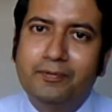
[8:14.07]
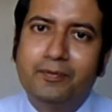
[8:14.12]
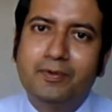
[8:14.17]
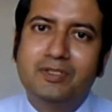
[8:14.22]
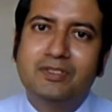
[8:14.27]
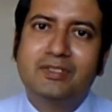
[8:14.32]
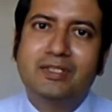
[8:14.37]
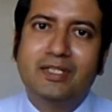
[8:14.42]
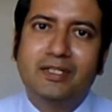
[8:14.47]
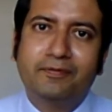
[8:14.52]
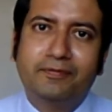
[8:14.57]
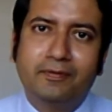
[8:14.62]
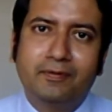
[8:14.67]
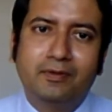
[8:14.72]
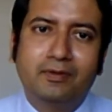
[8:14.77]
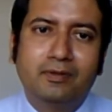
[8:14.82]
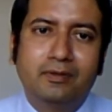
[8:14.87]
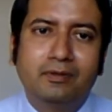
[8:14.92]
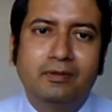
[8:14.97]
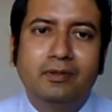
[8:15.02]
was
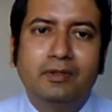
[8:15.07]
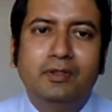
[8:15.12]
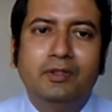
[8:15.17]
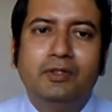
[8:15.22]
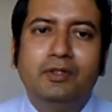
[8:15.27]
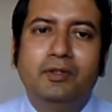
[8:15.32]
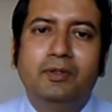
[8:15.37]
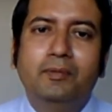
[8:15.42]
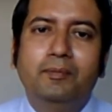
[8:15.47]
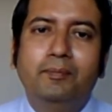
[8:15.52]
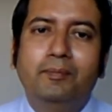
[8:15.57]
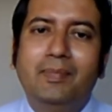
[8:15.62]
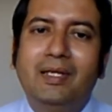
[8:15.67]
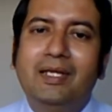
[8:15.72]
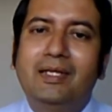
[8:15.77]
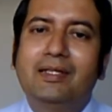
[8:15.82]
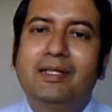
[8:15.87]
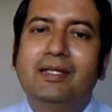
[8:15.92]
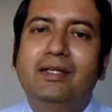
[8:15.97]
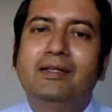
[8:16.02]
therefore
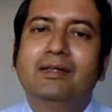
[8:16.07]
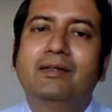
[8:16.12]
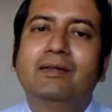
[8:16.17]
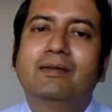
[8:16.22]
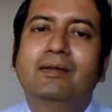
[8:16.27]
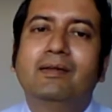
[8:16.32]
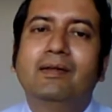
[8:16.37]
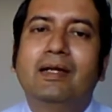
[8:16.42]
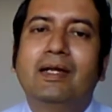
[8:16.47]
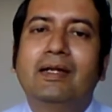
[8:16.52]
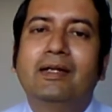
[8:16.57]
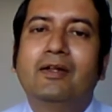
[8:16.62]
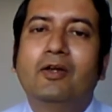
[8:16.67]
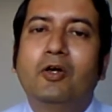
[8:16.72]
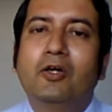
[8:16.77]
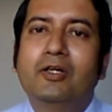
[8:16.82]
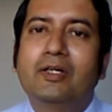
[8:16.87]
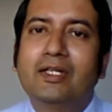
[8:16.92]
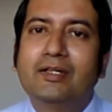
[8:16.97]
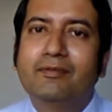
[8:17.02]
making and
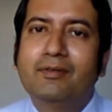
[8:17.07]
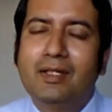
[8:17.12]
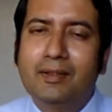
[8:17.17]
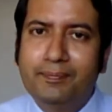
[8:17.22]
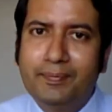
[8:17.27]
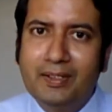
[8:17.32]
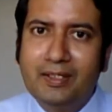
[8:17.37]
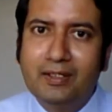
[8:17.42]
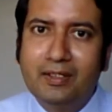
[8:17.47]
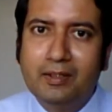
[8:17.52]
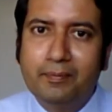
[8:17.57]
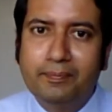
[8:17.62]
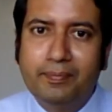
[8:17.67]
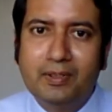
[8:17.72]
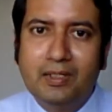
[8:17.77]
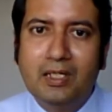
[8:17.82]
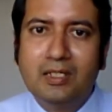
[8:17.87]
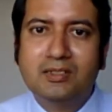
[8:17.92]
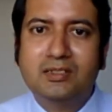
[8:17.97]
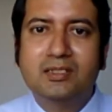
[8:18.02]
or developing a
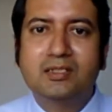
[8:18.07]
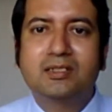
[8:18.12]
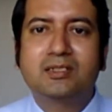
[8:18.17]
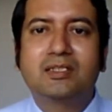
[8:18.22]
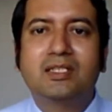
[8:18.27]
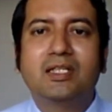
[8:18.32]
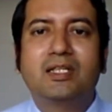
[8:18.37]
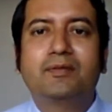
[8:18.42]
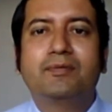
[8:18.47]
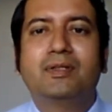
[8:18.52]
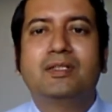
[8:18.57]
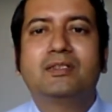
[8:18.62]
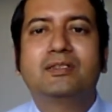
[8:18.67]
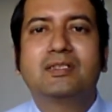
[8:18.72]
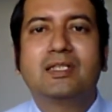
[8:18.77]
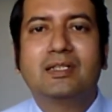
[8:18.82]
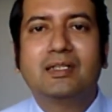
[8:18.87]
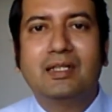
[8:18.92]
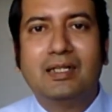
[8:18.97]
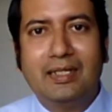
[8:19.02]
process sequence
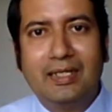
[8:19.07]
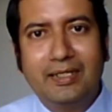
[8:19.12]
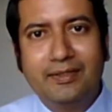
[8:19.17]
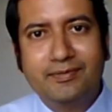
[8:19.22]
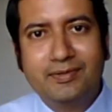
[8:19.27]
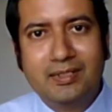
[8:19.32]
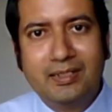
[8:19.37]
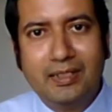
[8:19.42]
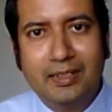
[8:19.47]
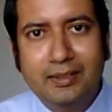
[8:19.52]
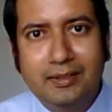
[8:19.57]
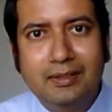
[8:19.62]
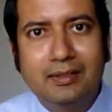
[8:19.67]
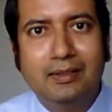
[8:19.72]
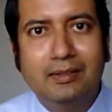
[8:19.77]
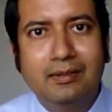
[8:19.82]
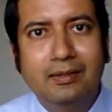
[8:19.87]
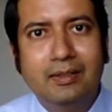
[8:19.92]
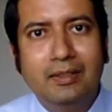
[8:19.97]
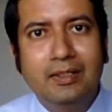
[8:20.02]
and a life cycle
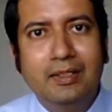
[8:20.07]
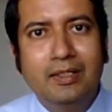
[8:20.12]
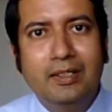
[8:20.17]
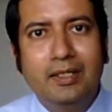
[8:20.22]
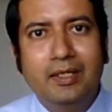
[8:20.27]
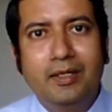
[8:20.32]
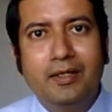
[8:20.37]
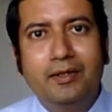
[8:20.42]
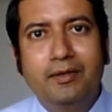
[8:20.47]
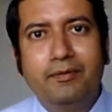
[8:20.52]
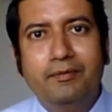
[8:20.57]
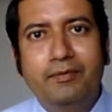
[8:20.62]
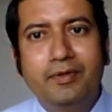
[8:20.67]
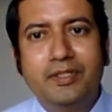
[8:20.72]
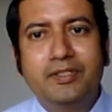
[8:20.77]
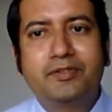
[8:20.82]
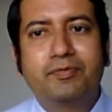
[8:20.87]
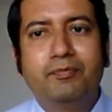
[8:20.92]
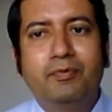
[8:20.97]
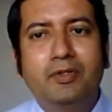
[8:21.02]

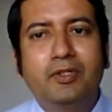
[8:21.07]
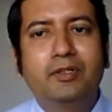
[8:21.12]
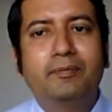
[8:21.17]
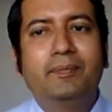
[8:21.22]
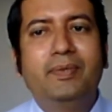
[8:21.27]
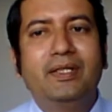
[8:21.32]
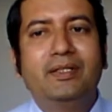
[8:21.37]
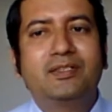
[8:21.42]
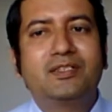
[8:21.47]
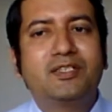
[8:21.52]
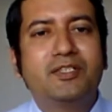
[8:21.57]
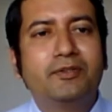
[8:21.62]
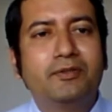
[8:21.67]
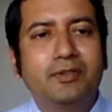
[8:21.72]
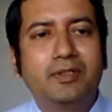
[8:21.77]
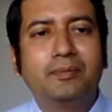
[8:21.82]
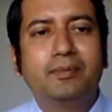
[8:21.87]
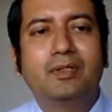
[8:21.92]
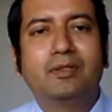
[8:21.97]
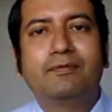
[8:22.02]
which would be
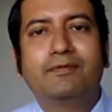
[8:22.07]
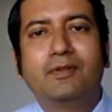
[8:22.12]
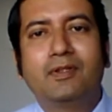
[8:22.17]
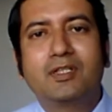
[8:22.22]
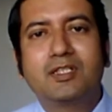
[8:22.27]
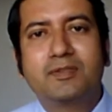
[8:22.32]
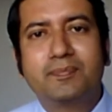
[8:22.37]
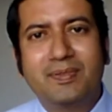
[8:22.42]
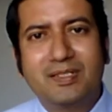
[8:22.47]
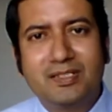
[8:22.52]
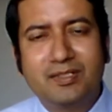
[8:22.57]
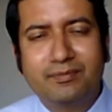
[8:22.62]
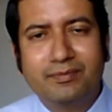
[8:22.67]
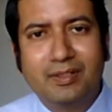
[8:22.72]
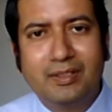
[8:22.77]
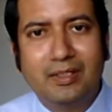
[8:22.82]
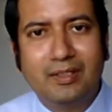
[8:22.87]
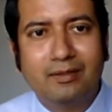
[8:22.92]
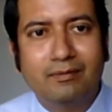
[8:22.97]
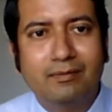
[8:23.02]
suitable for a
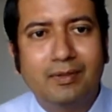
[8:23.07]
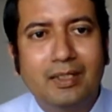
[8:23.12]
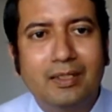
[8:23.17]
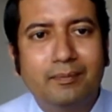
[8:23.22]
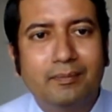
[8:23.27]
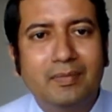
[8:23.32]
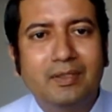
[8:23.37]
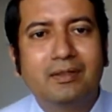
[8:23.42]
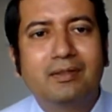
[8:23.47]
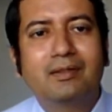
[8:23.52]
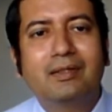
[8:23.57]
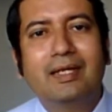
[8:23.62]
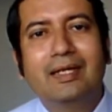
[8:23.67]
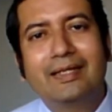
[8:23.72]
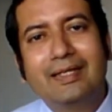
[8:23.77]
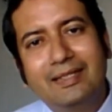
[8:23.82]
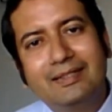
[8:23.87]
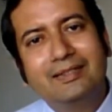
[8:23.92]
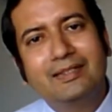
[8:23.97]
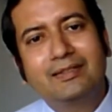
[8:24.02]
specific environment.
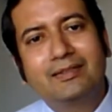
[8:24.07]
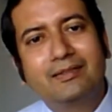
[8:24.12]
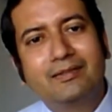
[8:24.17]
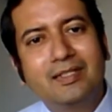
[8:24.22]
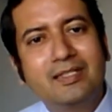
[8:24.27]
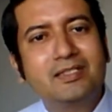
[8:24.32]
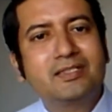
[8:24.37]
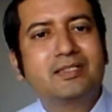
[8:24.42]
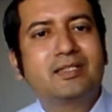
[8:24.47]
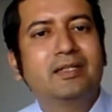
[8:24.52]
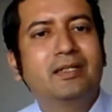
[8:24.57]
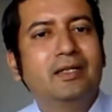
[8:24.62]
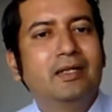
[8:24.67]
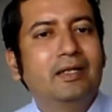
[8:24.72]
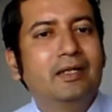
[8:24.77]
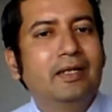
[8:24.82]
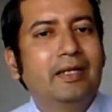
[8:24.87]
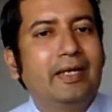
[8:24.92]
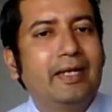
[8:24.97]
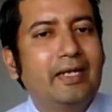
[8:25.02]
Again, the thrust
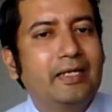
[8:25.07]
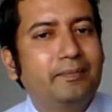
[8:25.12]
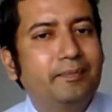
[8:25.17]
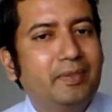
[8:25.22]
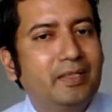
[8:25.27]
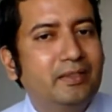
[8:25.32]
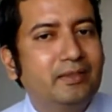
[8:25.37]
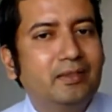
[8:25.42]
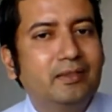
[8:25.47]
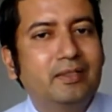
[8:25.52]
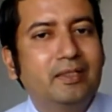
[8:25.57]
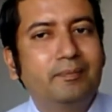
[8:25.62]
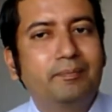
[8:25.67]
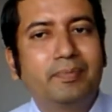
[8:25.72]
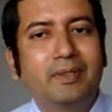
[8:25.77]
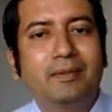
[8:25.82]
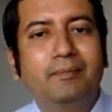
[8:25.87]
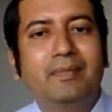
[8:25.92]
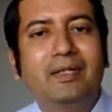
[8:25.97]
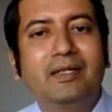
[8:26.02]
had been on
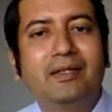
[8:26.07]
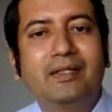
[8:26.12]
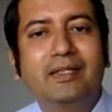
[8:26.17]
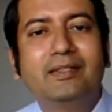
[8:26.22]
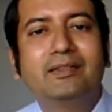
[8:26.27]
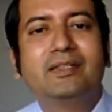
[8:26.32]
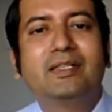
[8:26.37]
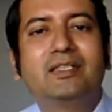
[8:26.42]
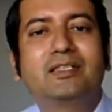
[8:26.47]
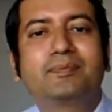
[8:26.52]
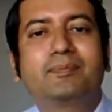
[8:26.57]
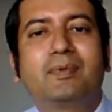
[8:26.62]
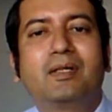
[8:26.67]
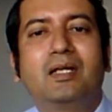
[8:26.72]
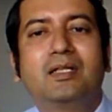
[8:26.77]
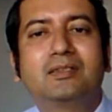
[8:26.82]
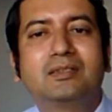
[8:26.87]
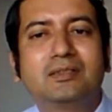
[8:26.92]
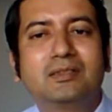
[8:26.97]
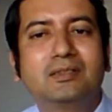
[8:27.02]
implementing these
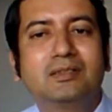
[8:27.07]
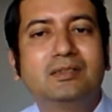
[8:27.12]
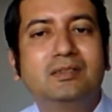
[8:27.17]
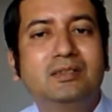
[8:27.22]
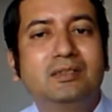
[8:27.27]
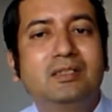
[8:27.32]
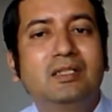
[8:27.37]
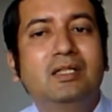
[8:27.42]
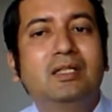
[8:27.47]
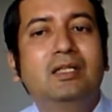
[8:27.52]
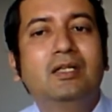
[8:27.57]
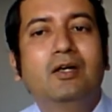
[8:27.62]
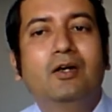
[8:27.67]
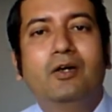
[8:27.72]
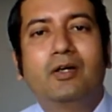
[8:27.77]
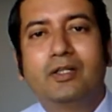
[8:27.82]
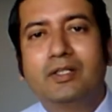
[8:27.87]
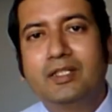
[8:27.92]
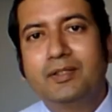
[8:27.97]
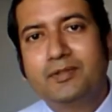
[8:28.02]
processes
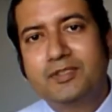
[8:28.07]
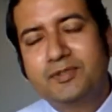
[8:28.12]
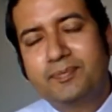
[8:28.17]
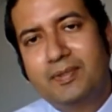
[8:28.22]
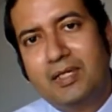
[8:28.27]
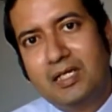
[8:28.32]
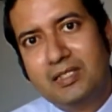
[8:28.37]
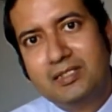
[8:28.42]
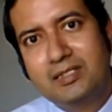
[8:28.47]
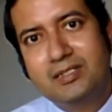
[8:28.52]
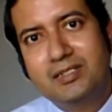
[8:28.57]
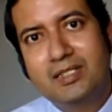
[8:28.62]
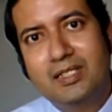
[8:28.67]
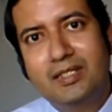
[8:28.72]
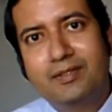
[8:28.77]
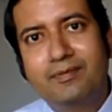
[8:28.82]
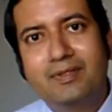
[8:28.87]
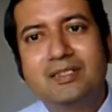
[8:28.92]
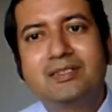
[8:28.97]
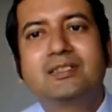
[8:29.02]
or these process
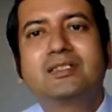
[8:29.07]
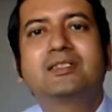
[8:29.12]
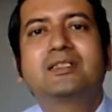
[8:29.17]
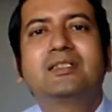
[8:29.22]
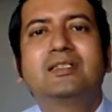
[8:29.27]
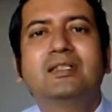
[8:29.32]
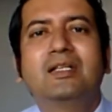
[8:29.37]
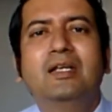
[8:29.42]
sequences